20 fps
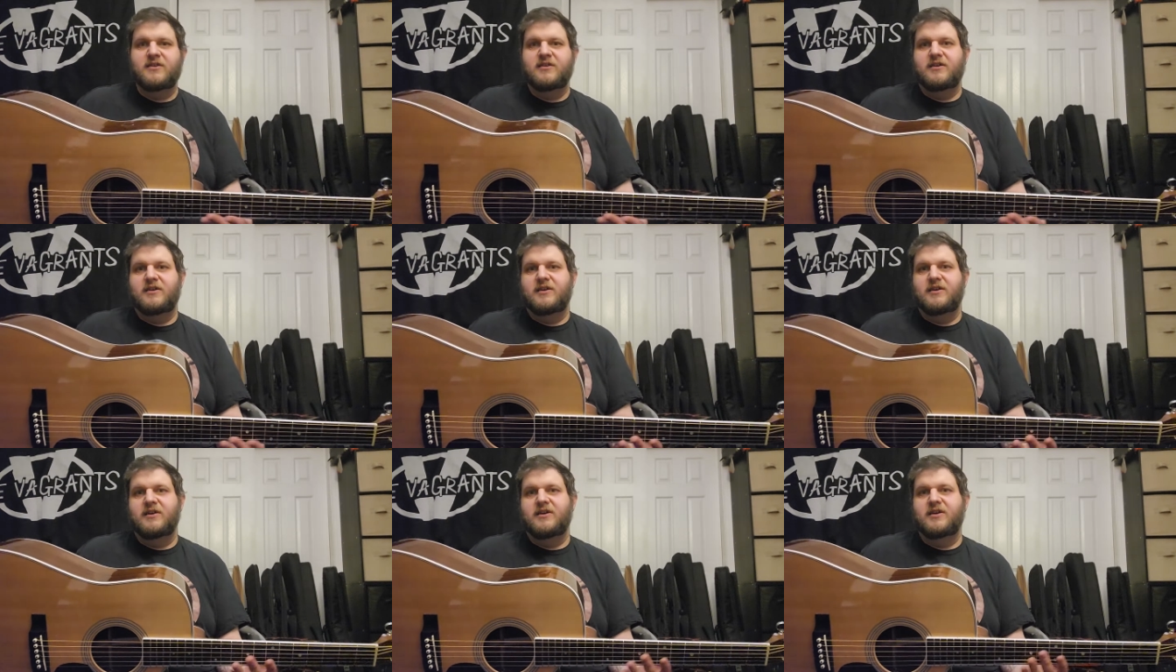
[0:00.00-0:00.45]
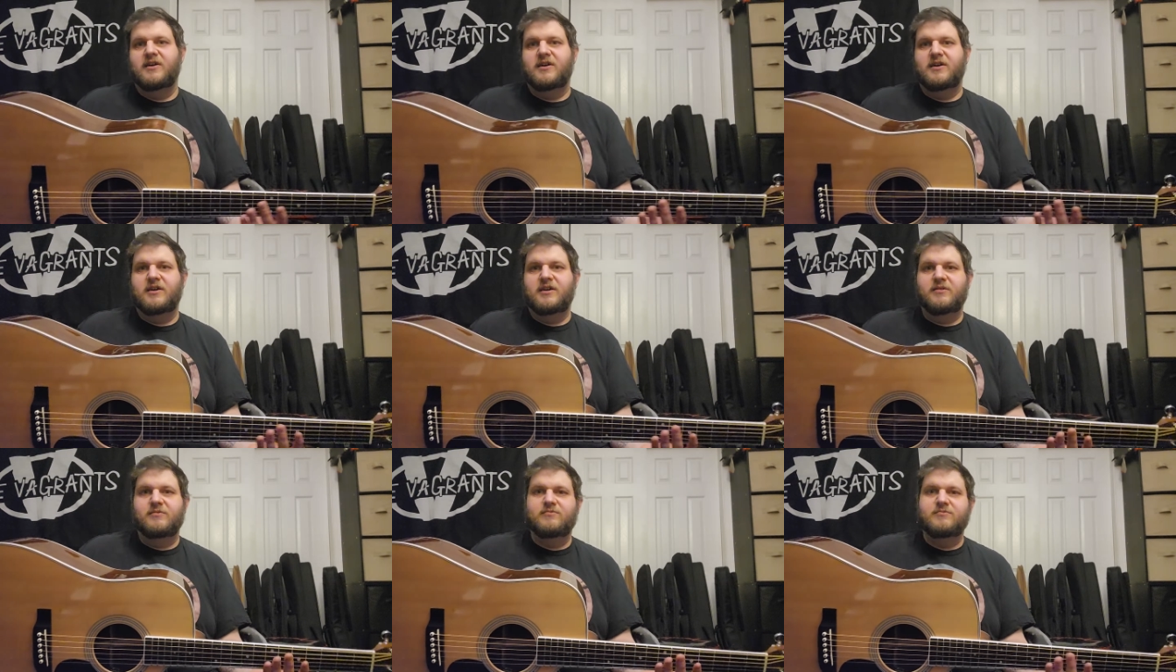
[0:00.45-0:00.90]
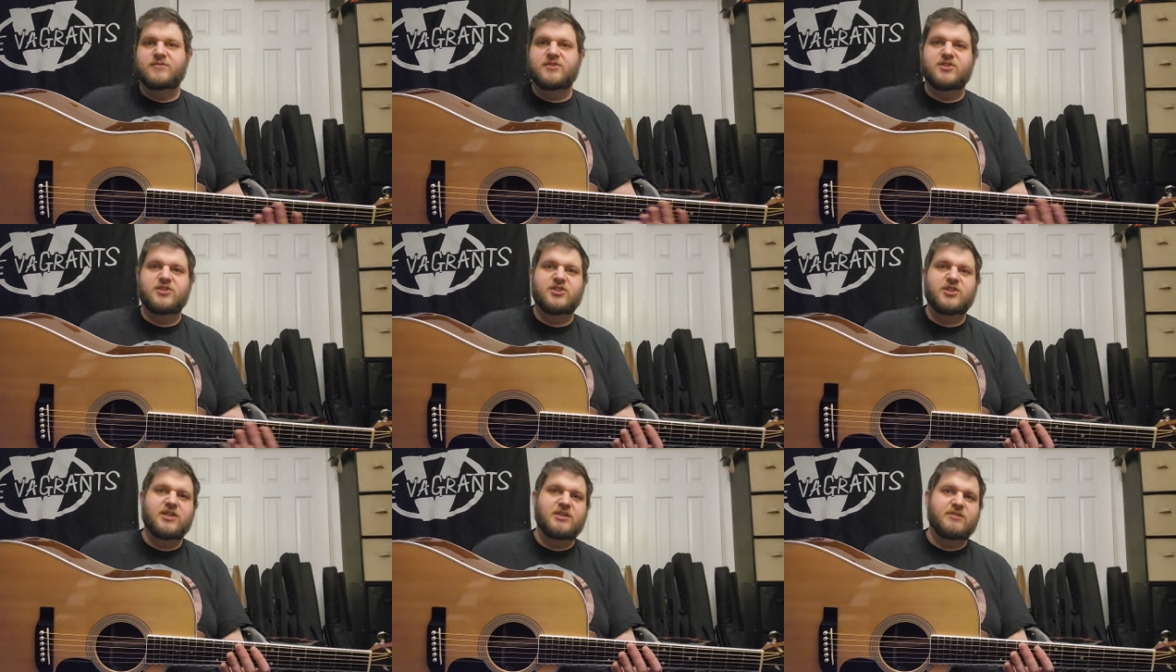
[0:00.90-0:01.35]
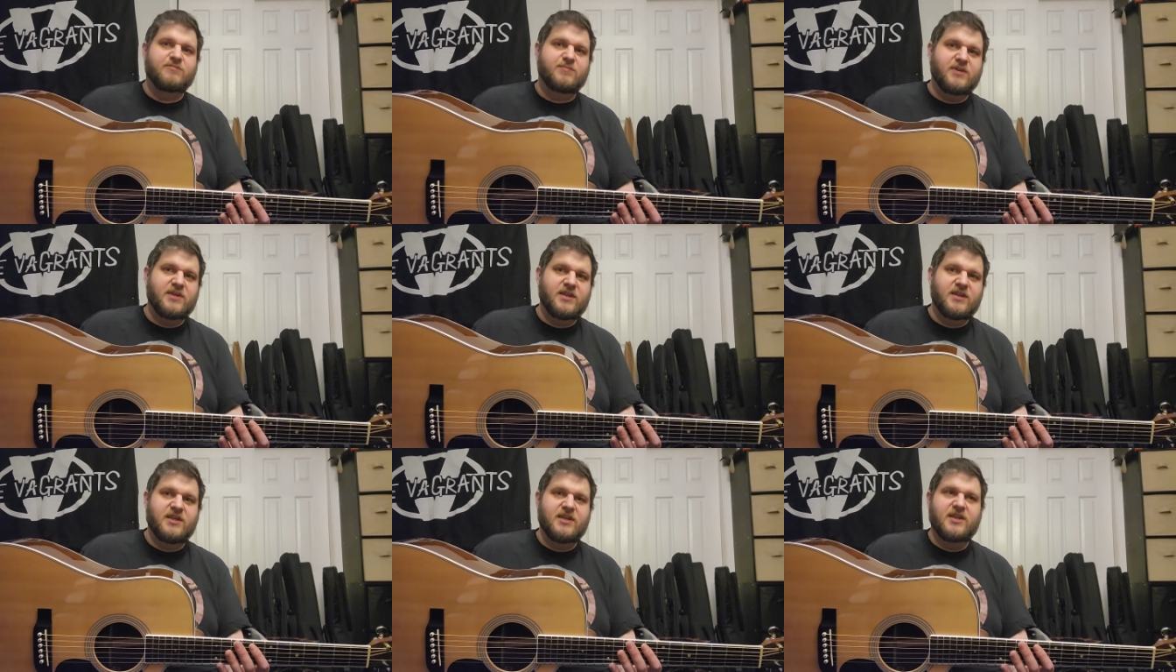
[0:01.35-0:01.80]
um,
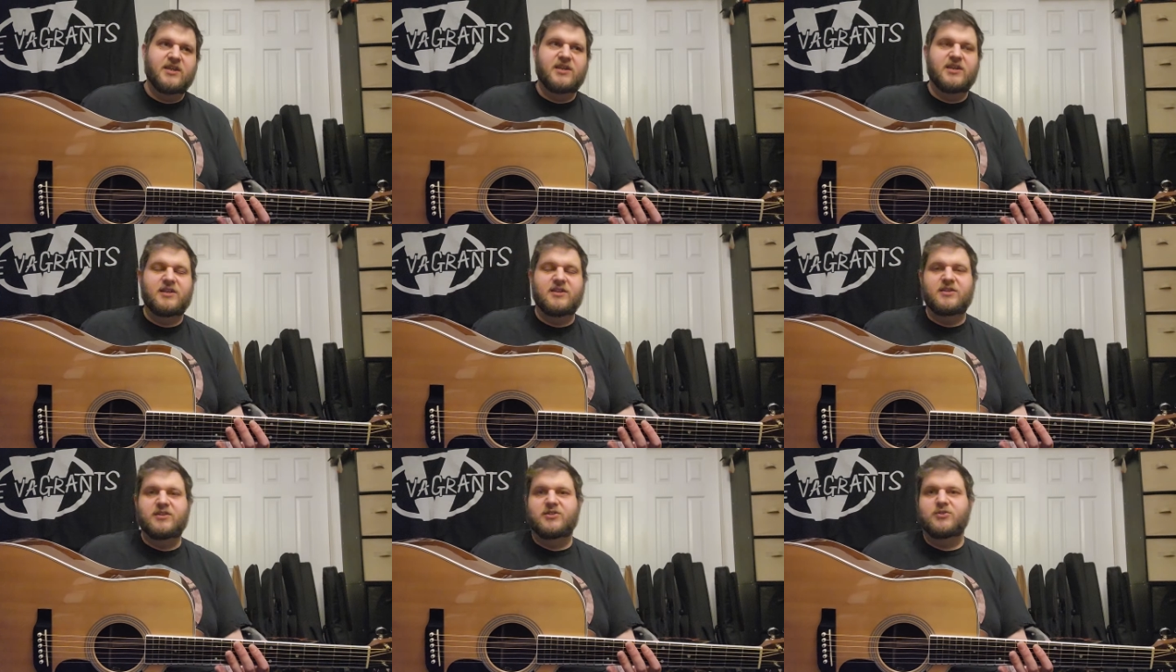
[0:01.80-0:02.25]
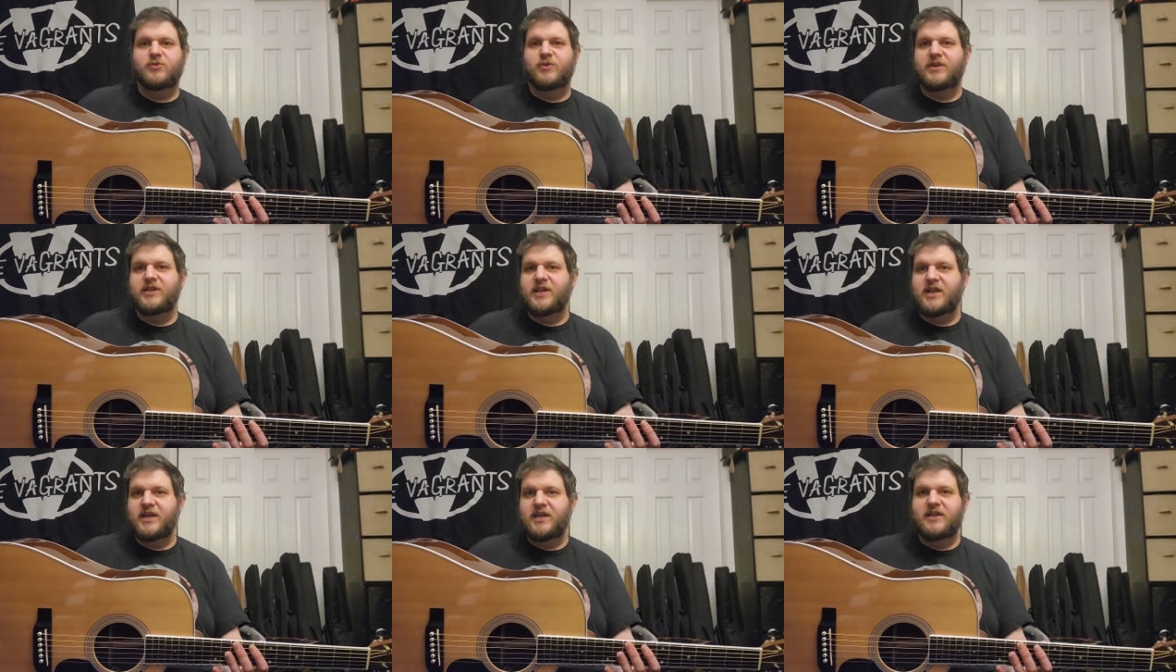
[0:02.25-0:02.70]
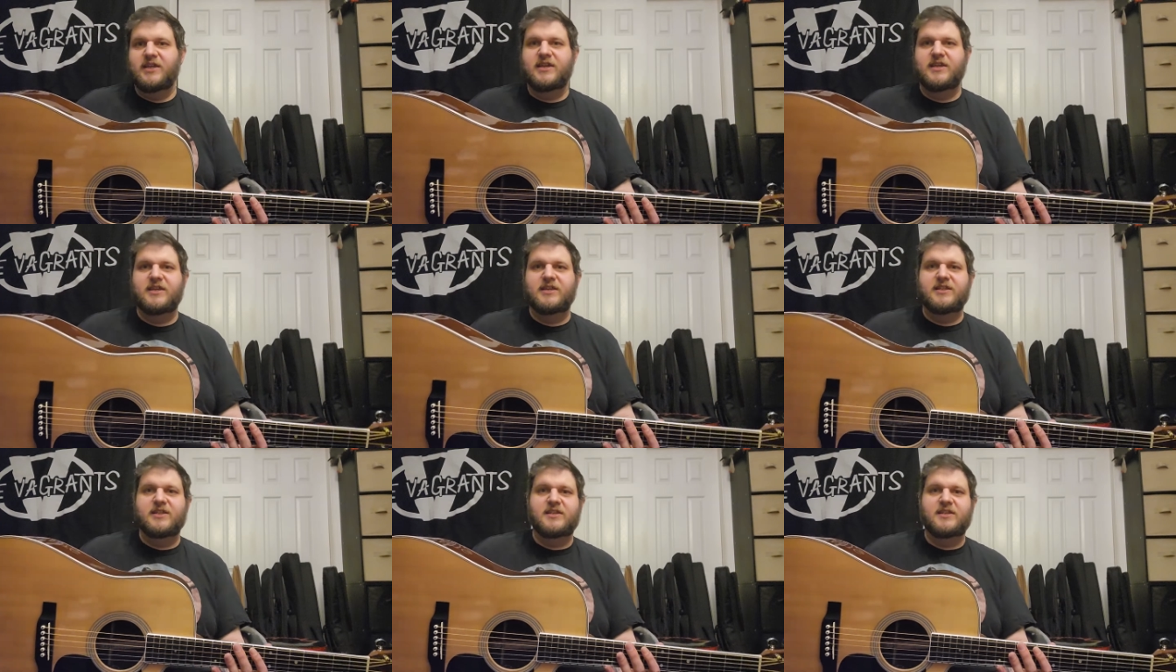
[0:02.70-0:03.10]
GP-28E.